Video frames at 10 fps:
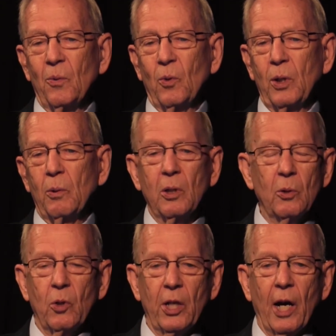we
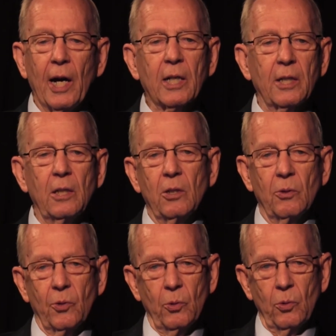were
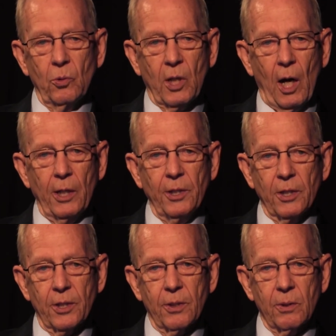reacting to
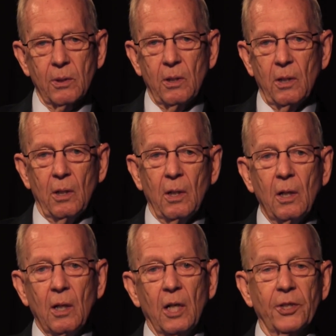guidance
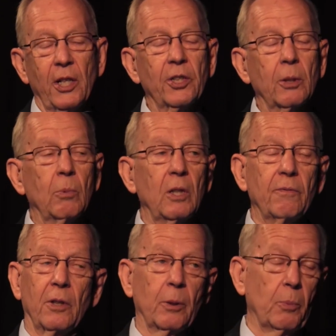ostensibly
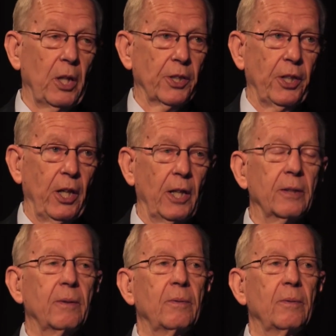from the President,